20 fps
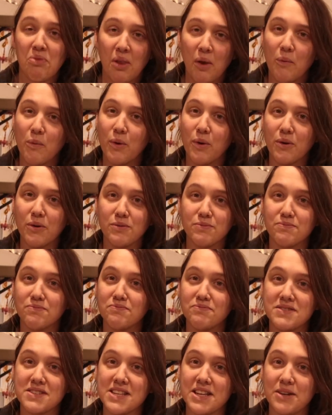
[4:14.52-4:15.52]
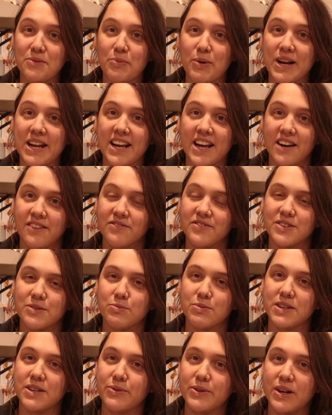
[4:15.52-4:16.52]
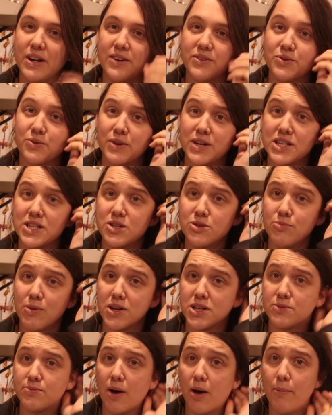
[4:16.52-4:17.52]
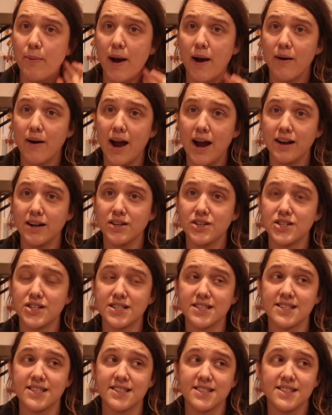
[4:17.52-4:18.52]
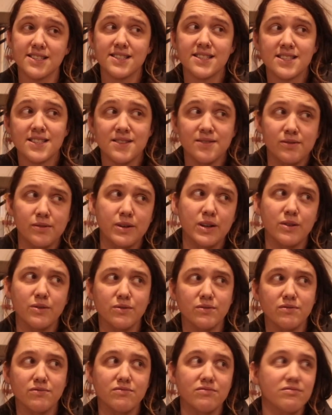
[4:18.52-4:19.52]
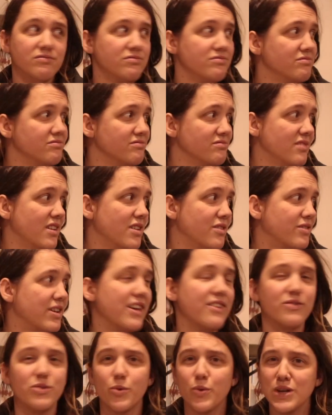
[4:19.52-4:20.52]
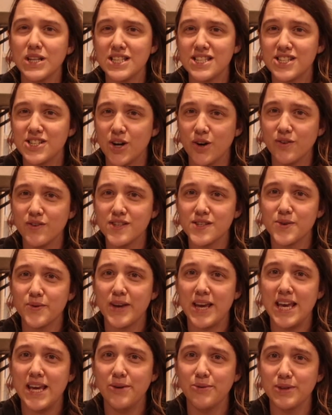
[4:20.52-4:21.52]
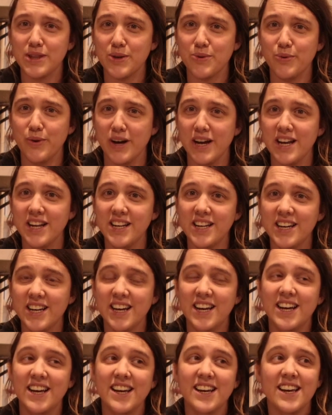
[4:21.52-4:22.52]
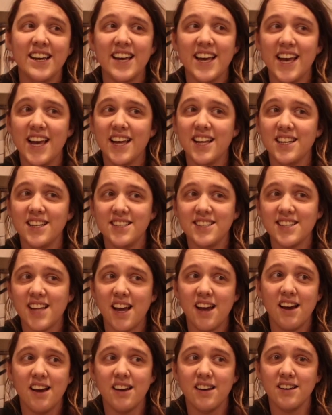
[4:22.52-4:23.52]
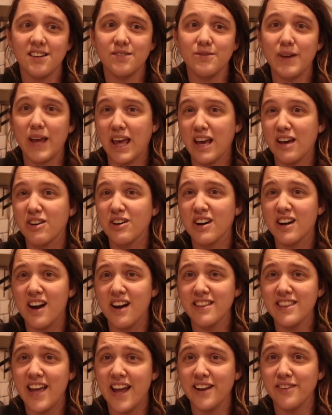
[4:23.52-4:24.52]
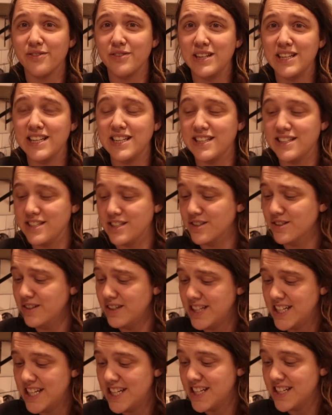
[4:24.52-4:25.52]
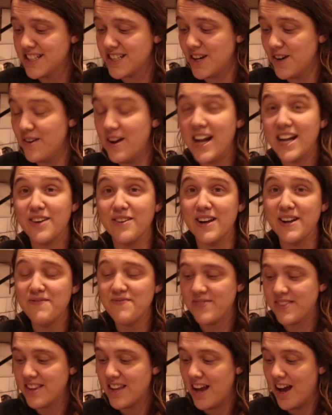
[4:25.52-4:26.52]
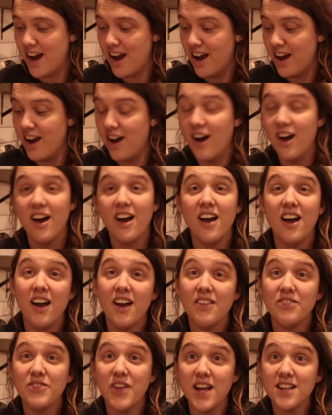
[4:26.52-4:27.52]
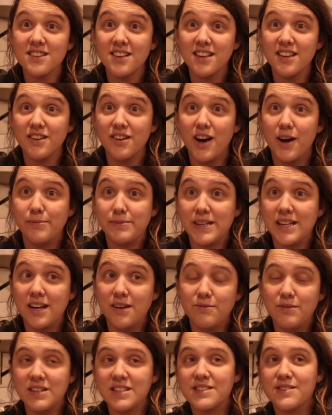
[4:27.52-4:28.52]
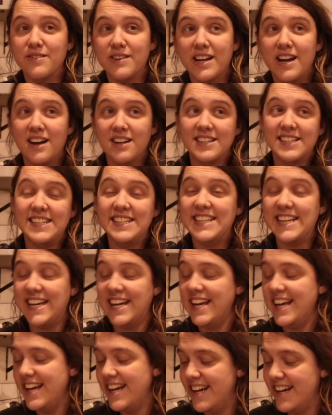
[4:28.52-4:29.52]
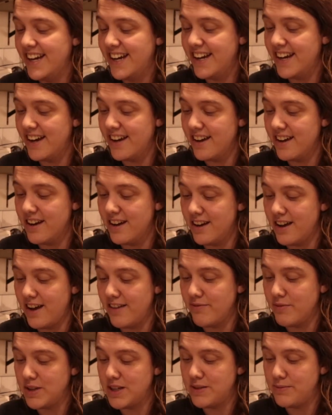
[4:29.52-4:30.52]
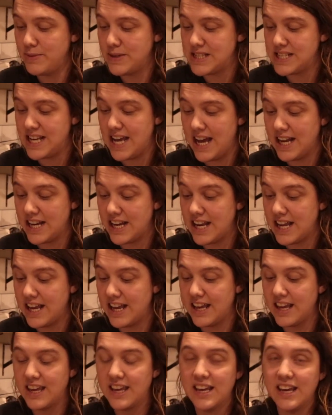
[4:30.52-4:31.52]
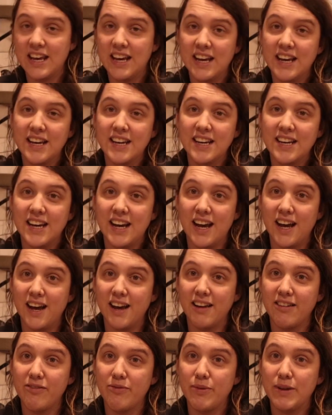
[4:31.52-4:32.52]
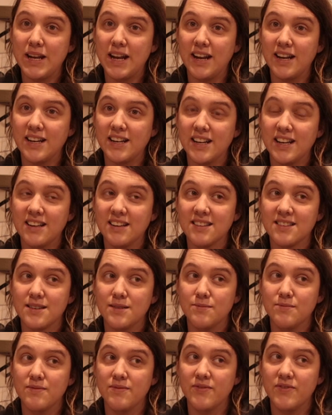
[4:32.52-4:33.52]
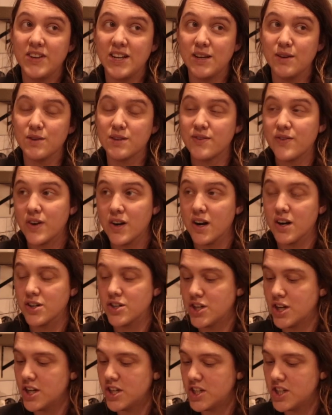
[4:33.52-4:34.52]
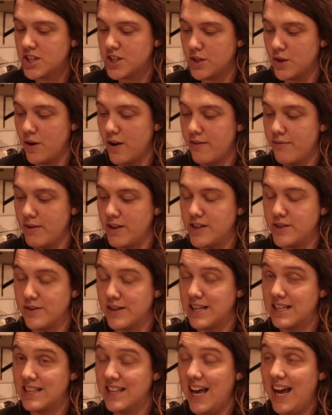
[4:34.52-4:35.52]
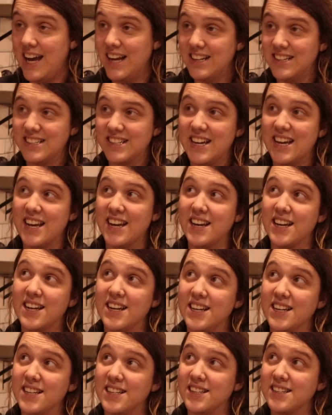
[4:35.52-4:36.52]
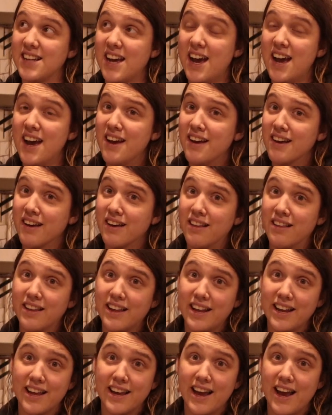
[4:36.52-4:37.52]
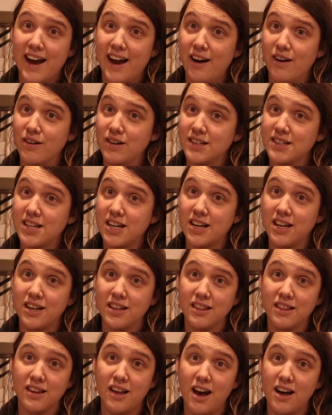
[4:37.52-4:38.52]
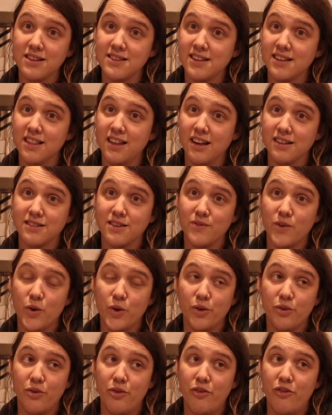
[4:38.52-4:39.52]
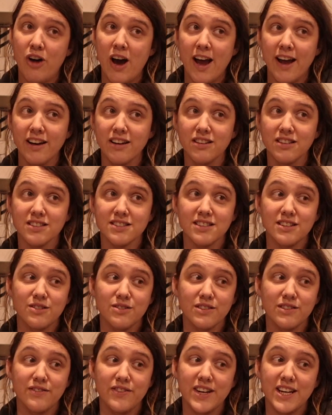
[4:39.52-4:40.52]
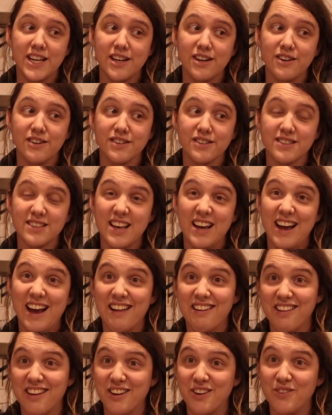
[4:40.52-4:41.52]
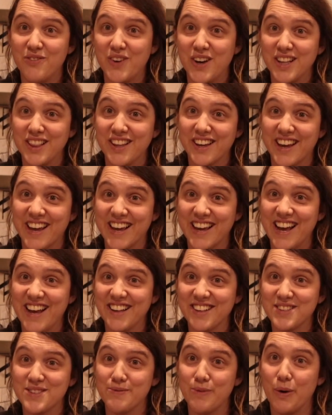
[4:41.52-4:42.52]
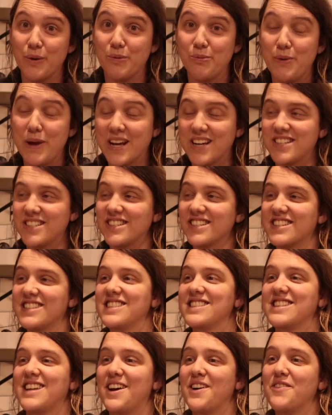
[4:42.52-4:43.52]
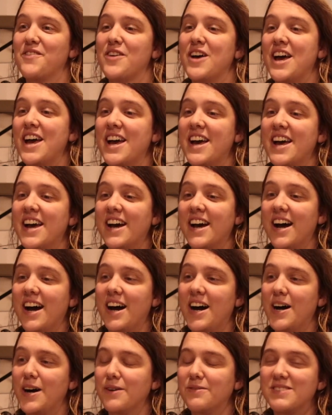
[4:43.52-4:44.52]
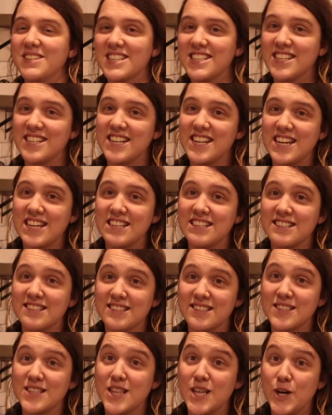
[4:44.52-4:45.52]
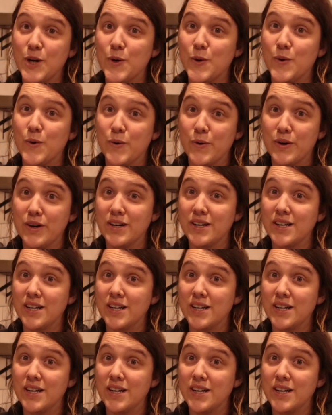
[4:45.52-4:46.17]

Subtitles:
we're sitting pretty comfortably. We don't have to worry too much about power outages as we have the wood stove, so we heat with the wood and we can cook on that if we need to. So anyway, that's a little update on what's going on today. I've been busy editing. I've been editing some videos for our church, so I've been doing that and cleaning out lots and lots of old files and old videos. Had a lot of fun looking at some old pictures and stuff. Just a nice, slow